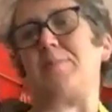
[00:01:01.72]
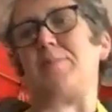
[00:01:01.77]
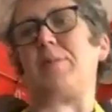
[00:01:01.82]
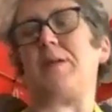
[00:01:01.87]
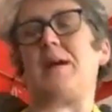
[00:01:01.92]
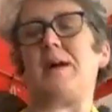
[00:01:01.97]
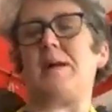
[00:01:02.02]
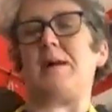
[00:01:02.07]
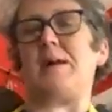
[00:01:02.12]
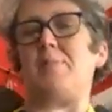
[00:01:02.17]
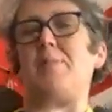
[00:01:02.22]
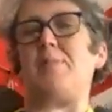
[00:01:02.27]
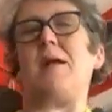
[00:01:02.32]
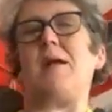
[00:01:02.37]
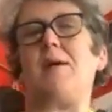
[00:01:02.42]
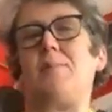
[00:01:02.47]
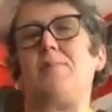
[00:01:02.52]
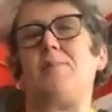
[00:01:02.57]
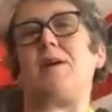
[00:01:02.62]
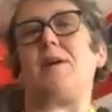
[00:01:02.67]
kind of
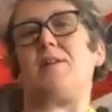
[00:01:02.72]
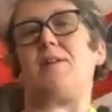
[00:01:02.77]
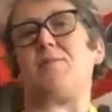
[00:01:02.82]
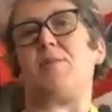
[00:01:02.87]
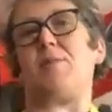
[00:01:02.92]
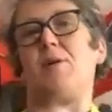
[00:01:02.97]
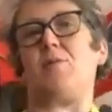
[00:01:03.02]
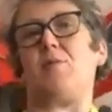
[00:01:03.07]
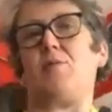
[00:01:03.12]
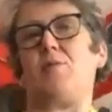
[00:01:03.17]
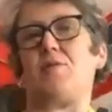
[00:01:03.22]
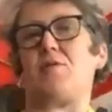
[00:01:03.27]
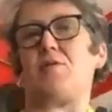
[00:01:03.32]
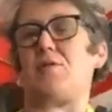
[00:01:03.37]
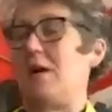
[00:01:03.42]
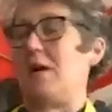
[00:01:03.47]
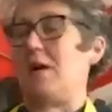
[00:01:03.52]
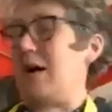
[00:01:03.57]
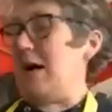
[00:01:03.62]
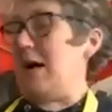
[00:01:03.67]
plant-based milks
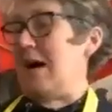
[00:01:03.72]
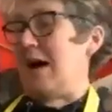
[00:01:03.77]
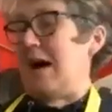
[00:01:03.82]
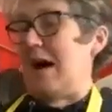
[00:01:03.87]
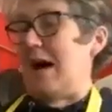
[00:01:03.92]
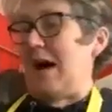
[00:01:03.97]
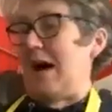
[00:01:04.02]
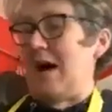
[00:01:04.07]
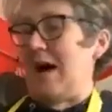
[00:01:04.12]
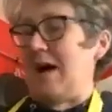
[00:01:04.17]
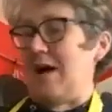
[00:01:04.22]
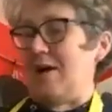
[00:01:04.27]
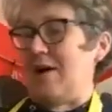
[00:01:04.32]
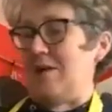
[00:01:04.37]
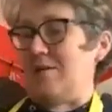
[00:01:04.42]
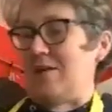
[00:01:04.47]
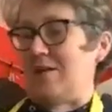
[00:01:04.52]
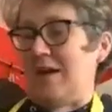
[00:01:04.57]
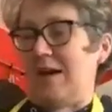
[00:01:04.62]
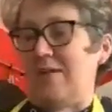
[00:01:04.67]

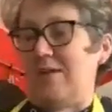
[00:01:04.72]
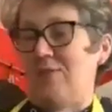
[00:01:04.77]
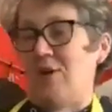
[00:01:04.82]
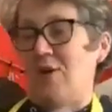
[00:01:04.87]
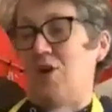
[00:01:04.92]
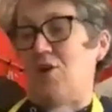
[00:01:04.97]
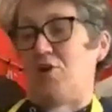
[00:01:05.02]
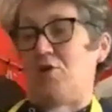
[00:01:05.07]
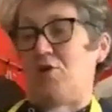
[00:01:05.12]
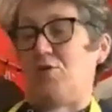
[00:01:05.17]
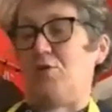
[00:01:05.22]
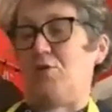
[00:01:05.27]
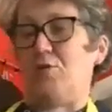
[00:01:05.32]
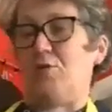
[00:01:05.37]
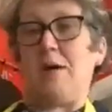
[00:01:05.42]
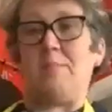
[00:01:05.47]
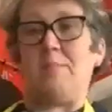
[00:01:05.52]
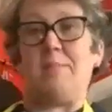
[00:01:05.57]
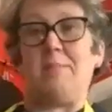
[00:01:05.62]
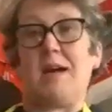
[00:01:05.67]
and having a go
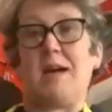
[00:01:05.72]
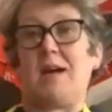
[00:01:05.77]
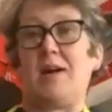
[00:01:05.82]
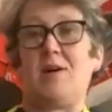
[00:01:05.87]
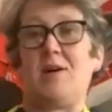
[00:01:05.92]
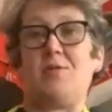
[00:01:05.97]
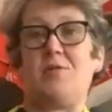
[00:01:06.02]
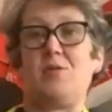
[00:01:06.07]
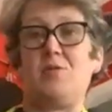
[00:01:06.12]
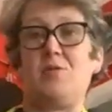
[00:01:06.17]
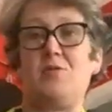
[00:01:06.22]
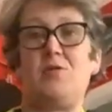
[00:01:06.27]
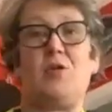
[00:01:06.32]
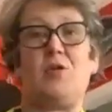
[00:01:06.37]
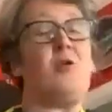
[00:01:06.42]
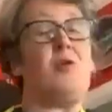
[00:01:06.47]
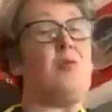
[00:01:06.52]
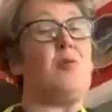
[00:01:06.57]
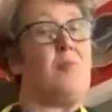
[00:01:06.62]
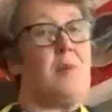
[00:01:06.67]
at making our own
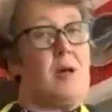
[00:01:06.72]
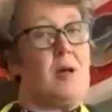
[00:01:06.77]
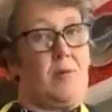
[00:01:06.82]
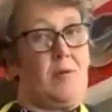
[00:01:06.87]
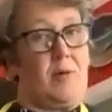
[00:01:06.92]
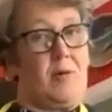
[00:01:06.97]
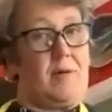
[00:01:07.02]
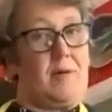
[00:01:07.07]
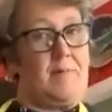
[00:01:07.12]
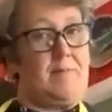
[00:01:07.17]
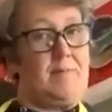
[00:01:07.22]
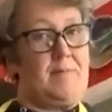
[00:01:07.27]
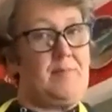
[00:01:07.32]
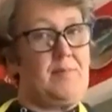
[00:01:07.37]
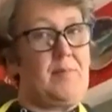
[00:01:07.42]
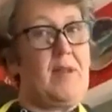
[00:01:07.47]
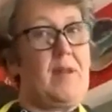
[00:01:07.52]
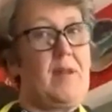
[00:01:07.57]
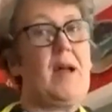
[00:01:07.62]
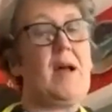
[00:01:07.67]
oat milk.
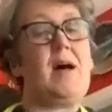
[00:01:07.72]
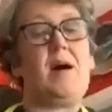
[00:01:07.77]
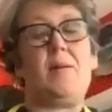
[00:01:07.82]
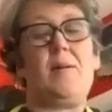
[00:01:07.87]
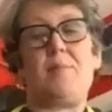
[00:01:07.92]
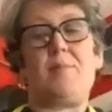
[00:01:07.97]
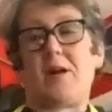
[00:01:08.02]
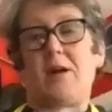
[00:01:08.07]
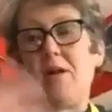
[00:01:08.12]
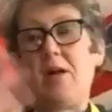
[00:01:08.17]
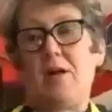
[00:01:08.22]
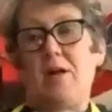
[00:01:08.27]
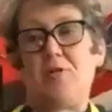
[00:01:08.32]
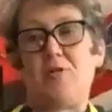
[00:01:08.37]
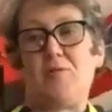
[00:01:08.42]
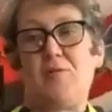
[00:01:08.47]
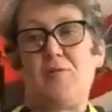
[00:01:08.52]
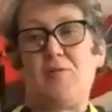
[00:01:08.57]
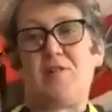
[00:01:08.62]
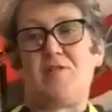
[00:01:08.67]
But I'll hand
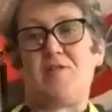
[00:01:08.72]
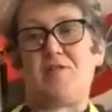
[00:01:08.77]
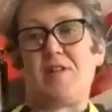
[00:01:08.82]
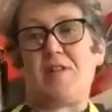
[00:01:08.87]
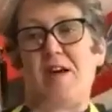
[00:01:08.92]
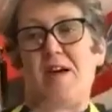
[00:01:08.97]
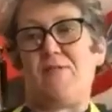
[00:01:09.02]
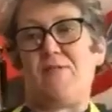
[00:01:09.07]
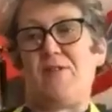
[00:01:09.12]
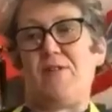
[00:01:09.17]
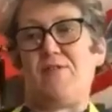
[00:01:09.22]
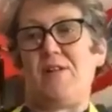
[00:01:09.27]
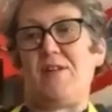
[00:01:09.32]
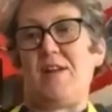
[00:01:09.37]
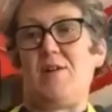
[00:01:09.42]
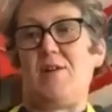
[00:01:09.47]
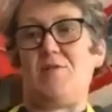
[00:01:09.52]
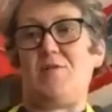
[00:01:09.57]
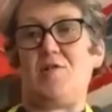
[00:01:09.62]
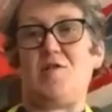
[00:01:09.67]
over to Steffi for
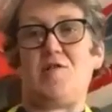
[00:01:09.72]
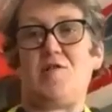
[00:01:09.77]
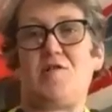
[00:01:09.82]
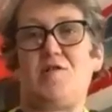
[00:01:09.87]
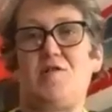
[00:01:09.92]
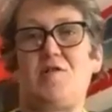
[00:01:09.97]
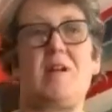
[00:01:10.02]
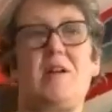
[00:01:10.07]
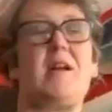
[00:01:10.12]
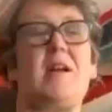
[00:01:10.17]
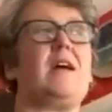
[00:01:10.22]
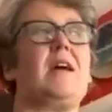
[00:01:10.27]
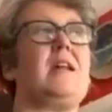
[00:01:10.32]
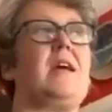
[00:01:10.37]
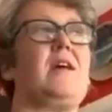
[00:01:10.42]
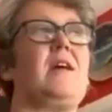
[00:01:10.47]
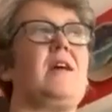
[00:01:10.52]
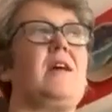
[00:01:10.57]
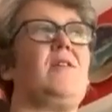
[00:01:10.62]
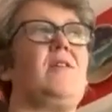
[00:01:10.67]
now to just kind of
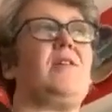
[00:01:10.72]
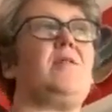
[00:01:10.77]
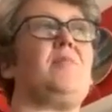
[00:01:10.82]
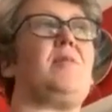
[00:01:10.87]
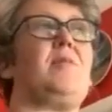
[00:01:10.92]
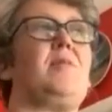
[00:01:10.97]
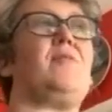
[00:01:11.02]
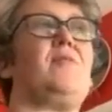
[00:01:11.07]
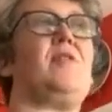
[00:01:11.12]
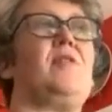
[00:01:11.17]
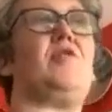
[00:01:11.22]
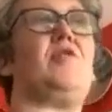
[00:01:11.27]
give you a bit of an